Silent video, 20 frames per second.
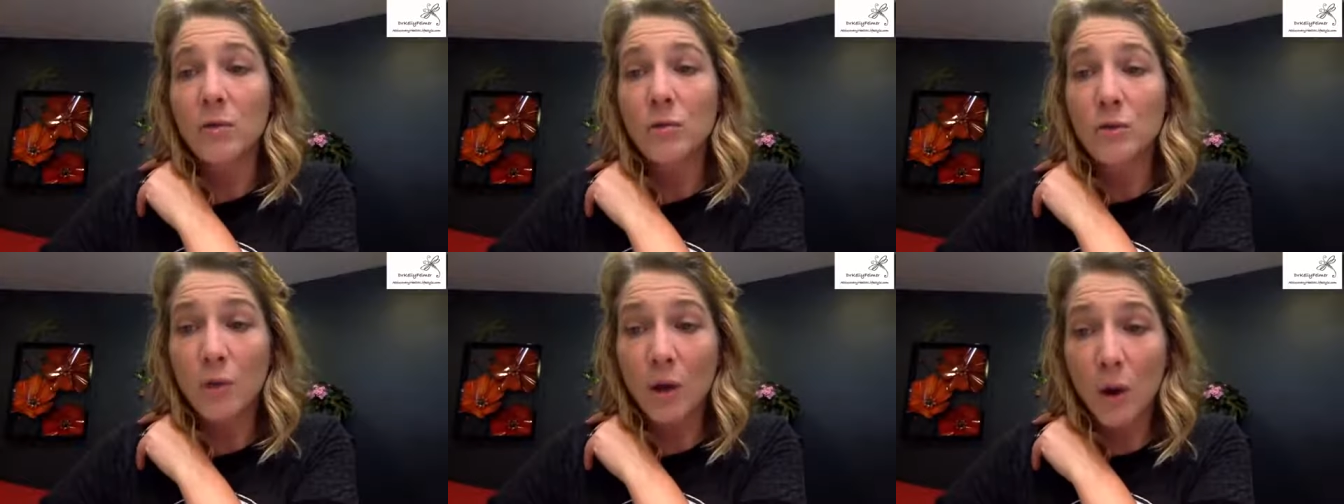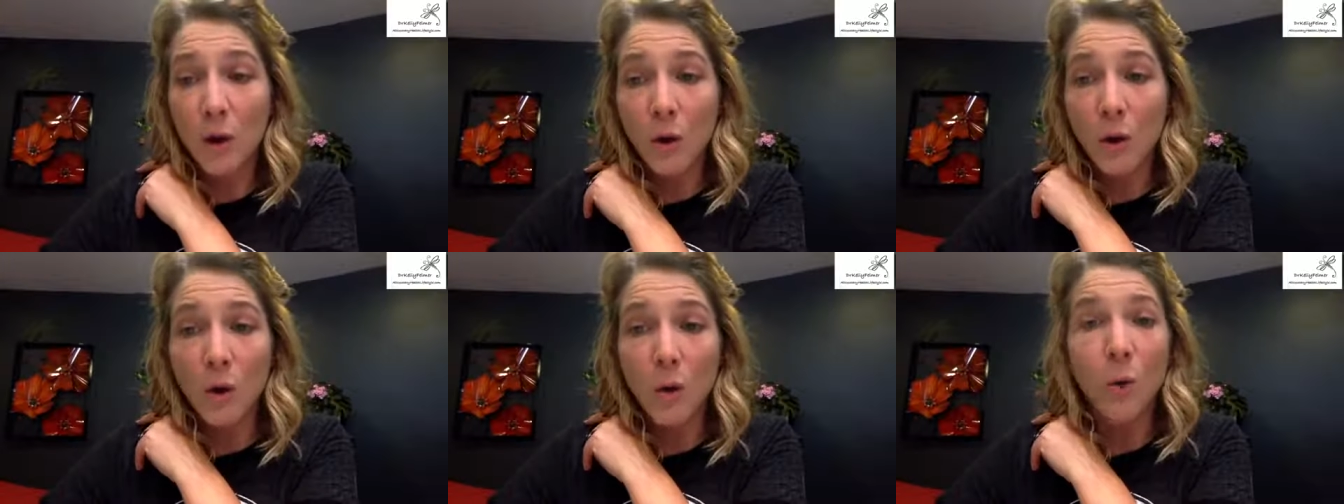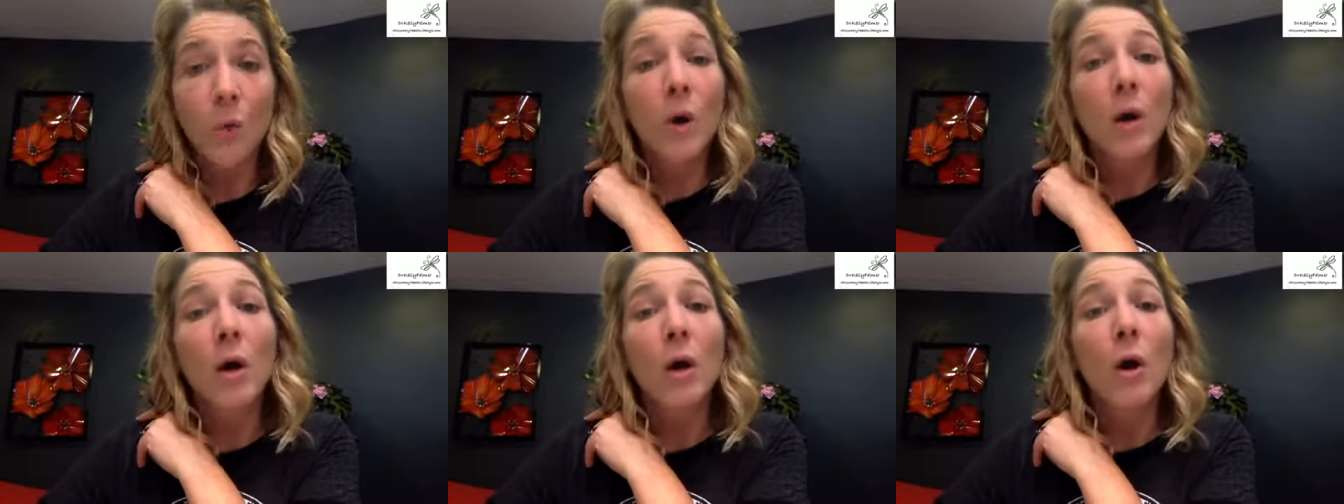
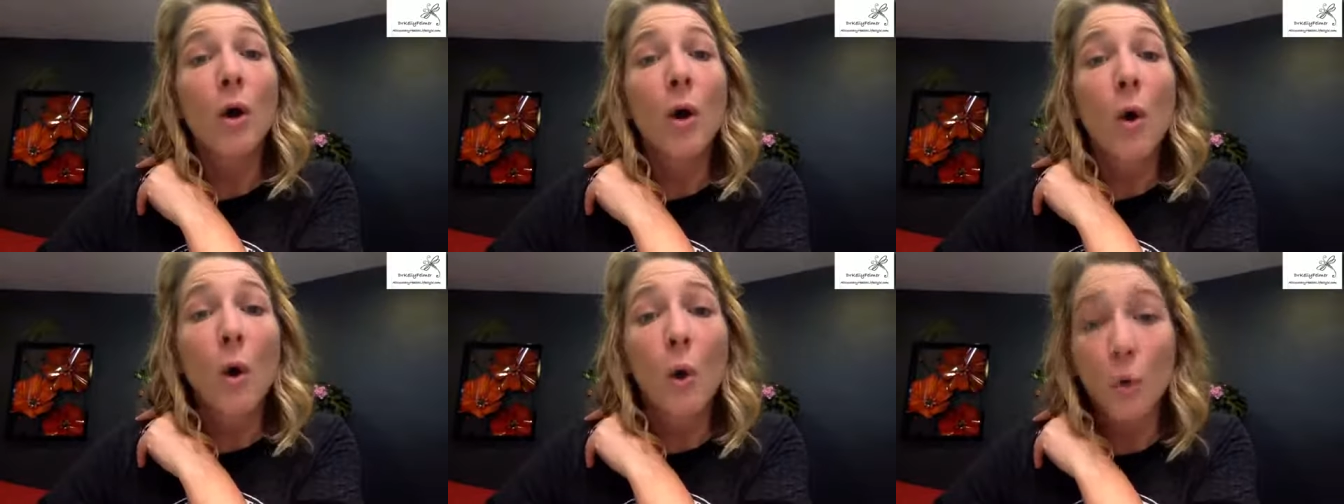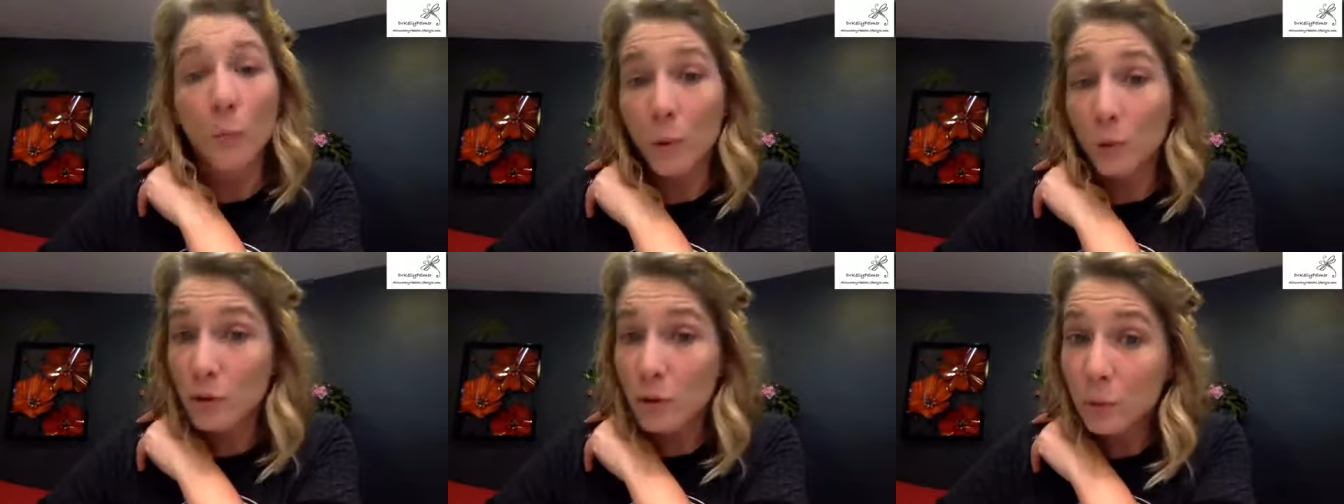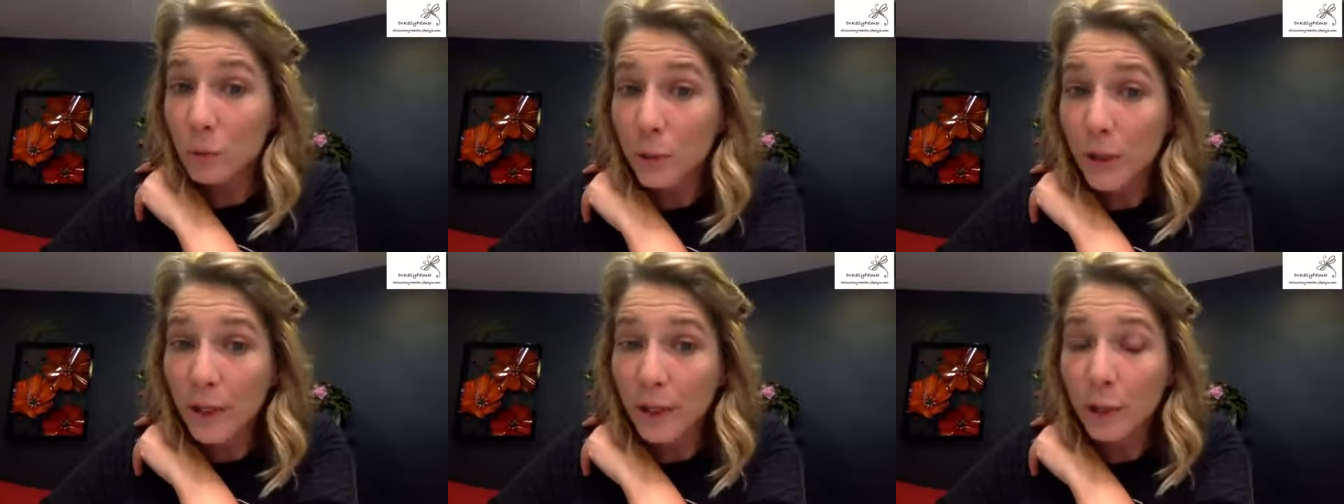So hormones
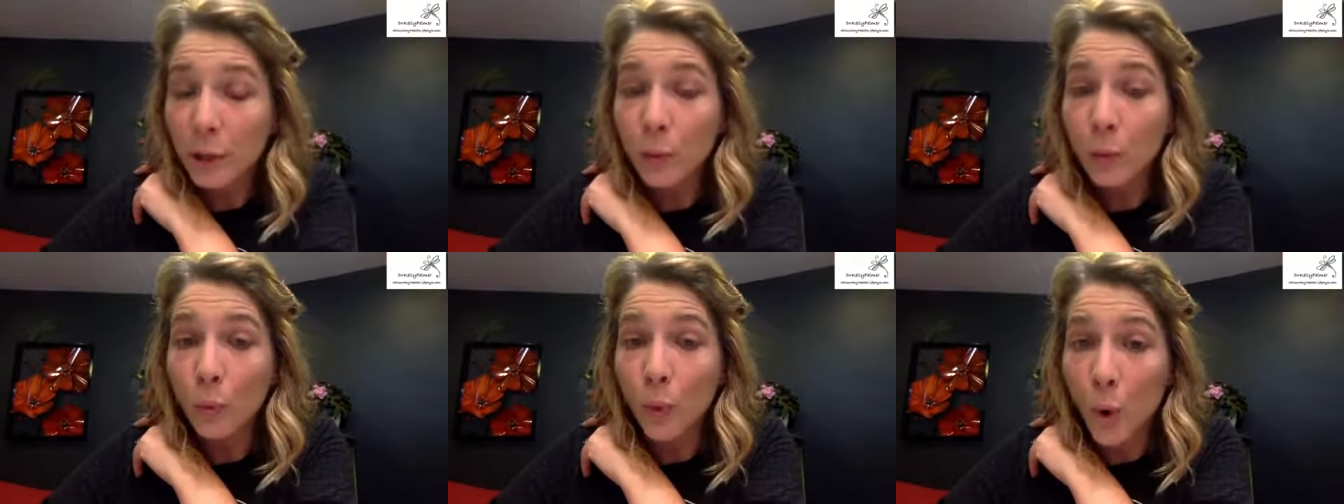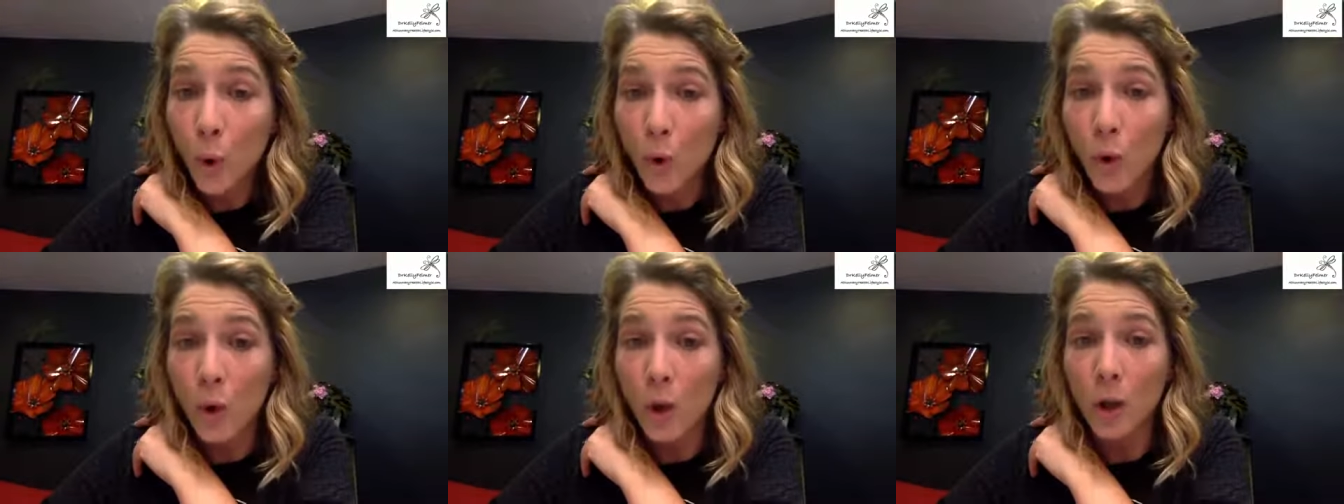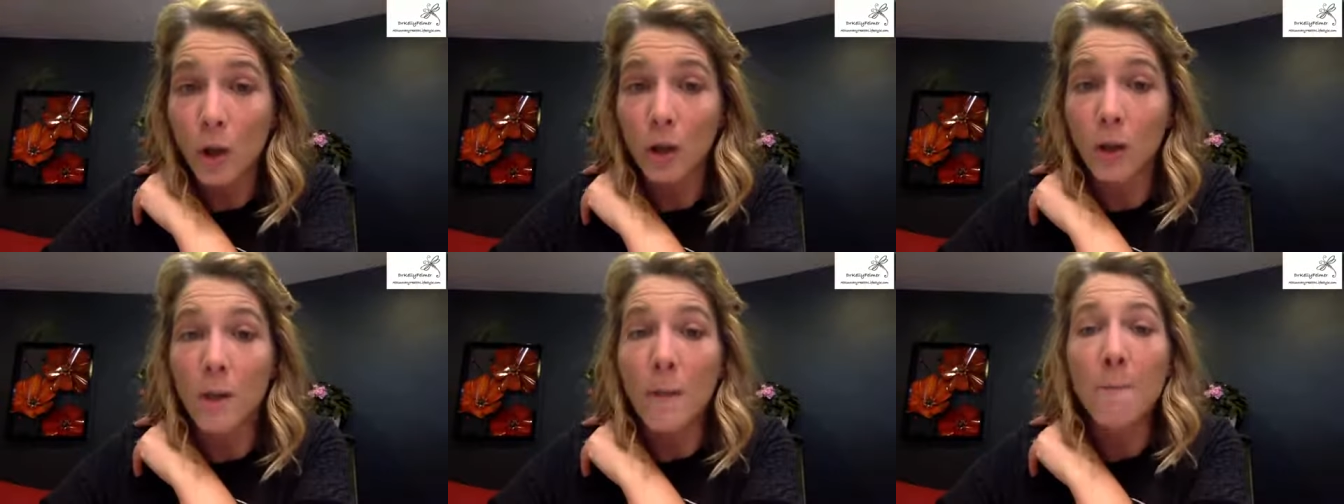are playing a
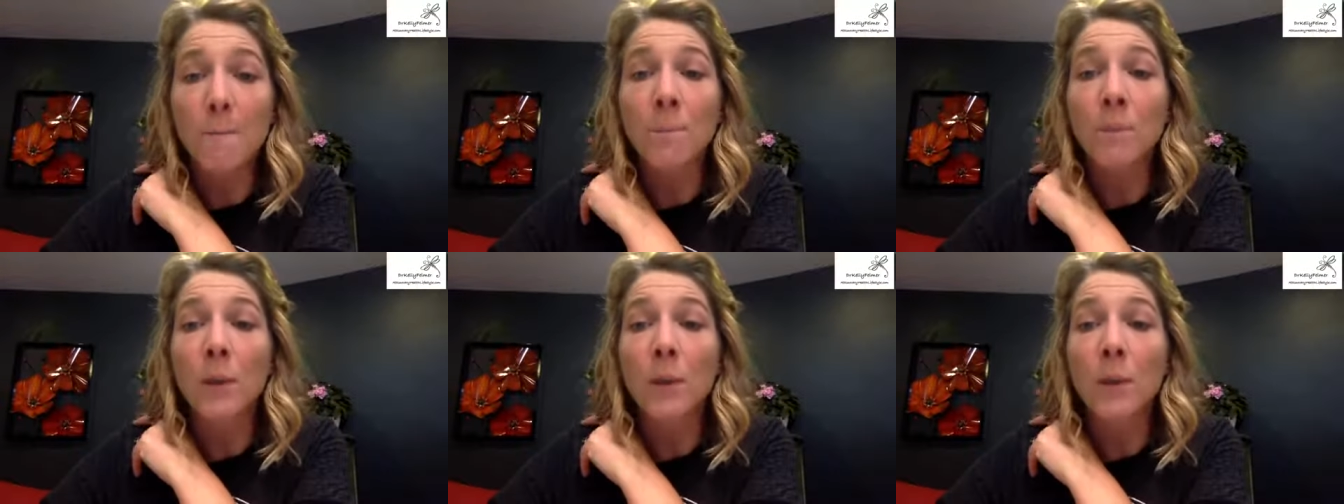role